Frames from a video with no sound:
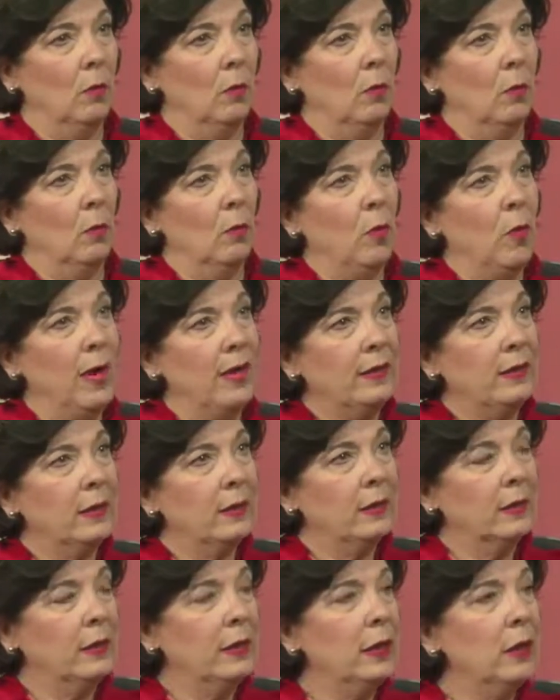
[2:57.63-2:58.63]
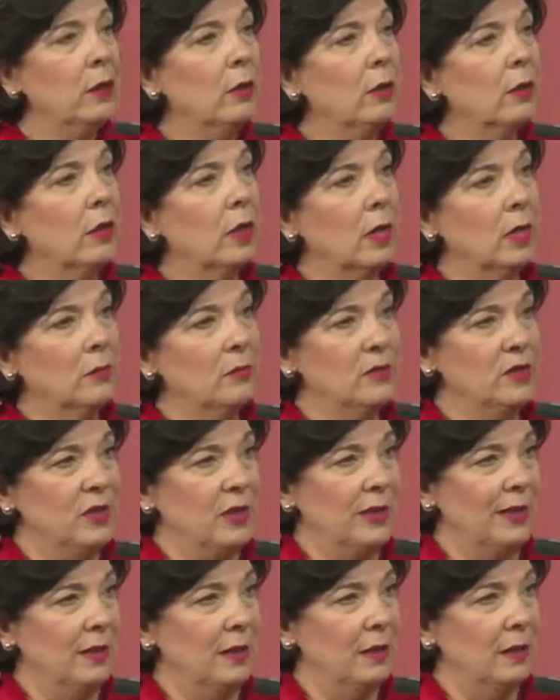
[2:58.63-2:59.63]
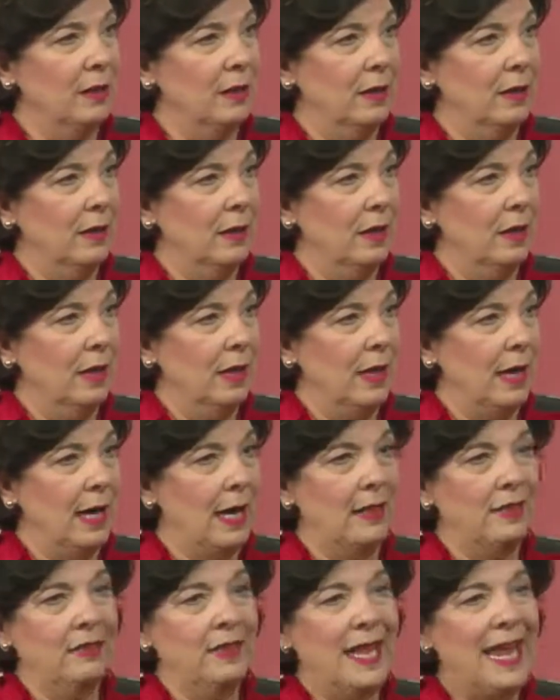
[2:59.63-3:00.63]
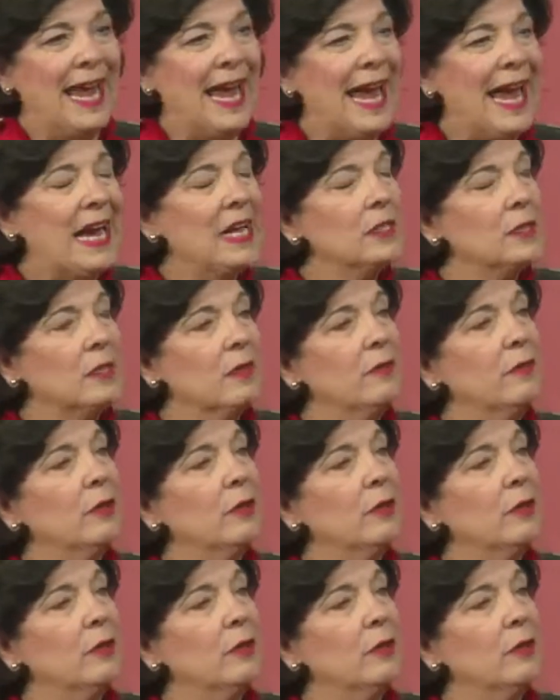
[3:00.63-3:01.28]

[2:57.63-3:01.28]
when the leader comes in and they ask of